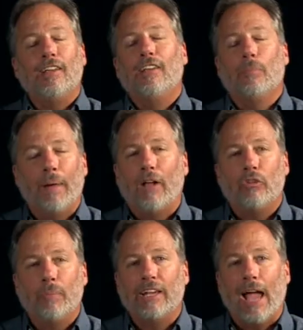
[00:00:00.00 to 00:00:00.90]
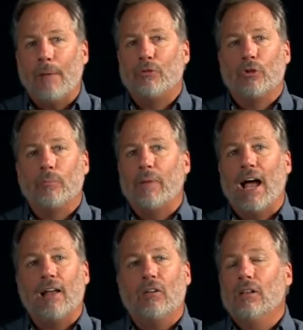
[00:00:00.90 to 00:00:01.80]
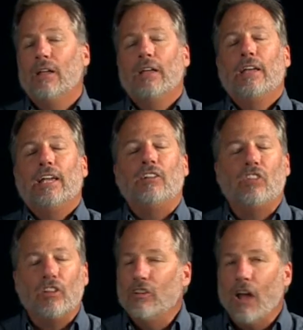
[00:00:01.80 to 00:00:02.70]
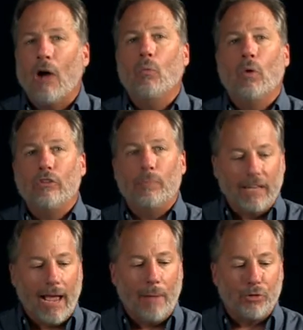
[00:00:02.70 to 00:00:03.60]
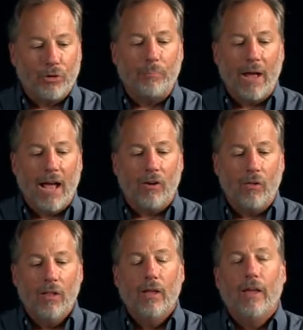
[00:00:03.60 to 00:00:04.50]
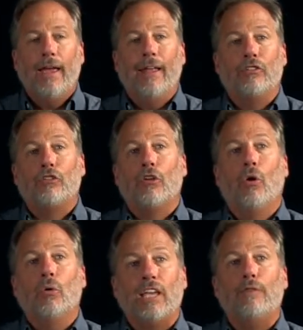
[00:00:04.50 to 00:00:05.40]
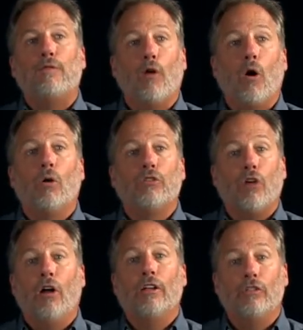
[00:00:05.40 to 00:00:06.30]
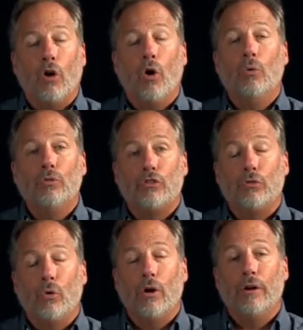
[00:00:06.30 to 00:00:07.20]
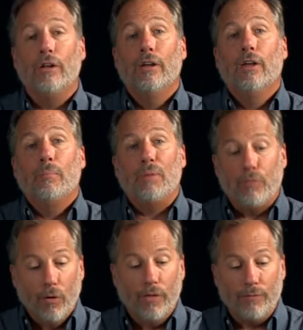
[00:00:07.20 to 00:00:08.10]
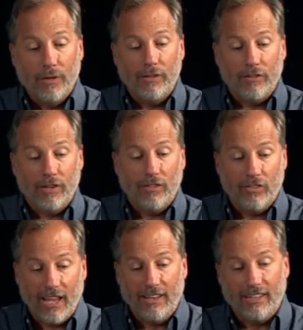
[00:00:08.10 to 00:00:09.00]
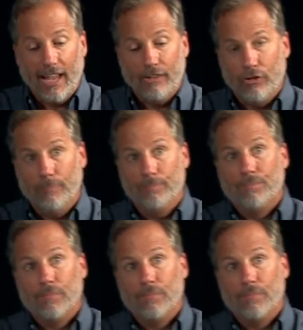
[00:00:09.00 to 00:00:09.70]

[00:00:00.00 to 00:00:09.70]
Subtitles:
he's about to be captured in battle. He does not want to be captured in battle, and so he falls on his own sword before the Philistines can catch him.